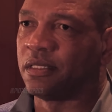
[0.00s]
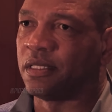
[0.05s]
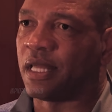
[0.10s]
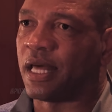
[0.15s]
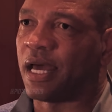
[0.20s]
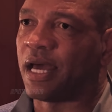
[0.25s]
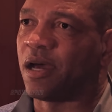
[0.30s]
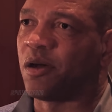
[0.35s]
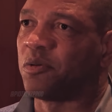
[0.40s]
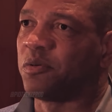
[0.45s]

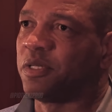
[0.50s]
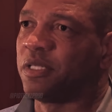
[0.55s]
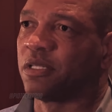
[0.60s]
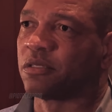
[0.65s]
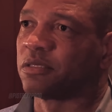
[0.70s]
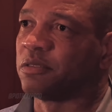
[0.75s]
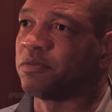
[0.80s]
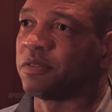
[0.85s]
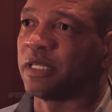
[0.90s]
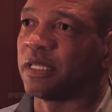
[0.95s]
Now we
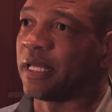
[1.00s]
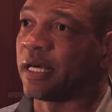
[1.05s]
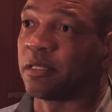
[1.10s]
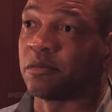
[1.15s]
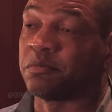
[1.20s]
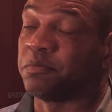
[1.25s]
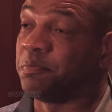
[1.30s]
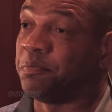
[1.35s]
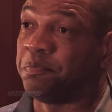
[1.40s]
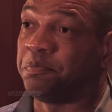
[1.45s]
don't even let
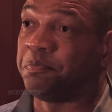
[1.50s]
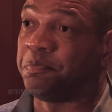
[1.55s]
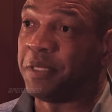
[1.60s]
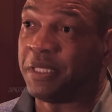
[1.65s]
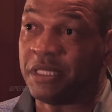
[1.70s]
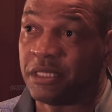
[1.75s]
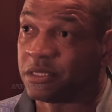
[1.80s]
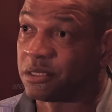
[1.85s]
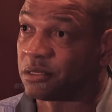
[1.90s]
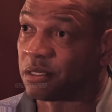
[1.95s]
them
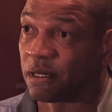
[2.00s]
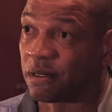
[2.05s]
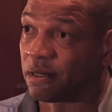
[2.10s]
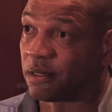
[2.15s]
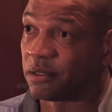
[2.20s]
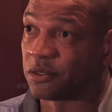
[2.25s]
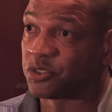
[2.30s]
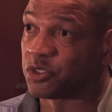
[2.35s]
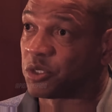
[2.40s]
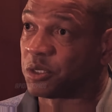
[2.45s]
be
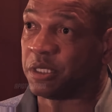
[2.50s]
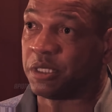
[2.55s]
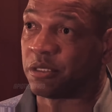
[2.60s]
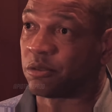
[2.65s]
stars or